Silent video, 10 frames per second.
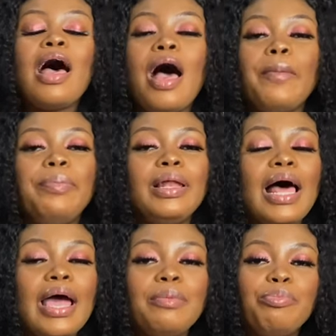
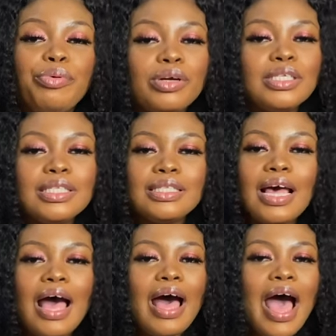apply
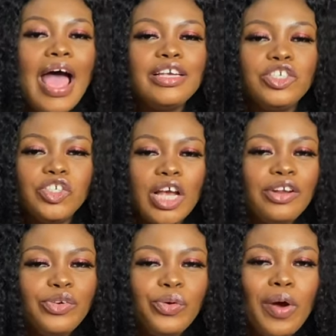bronzer,
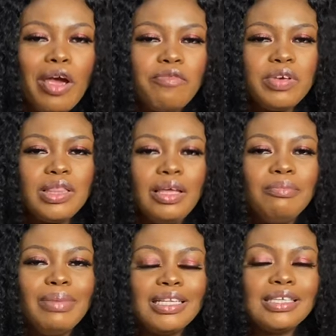eyeshadow,
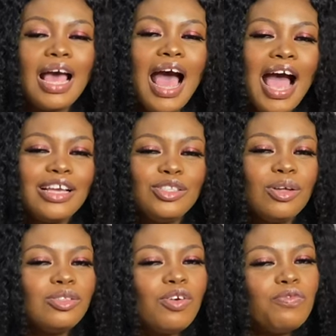everything, but I
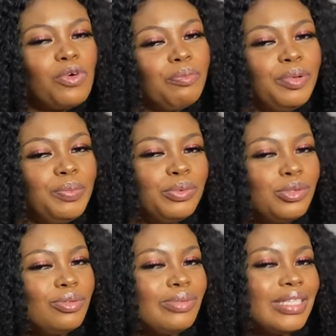sort of want people
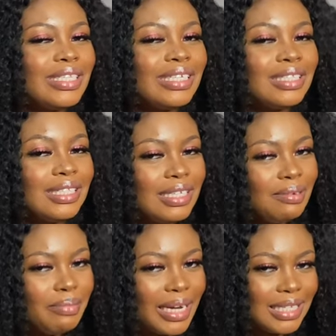to see
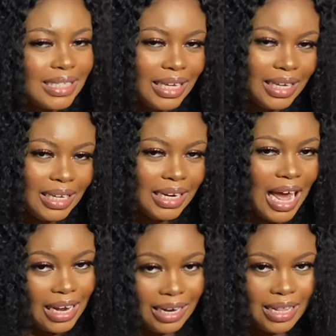my skin
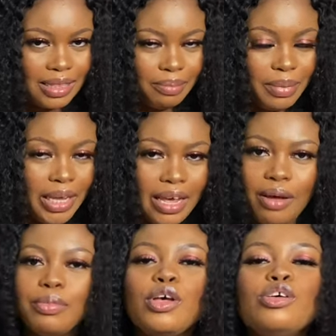under the
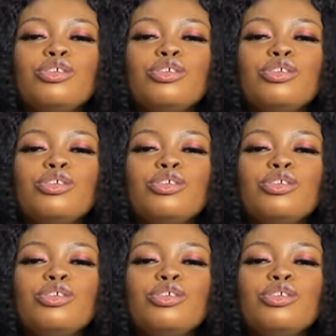makeup.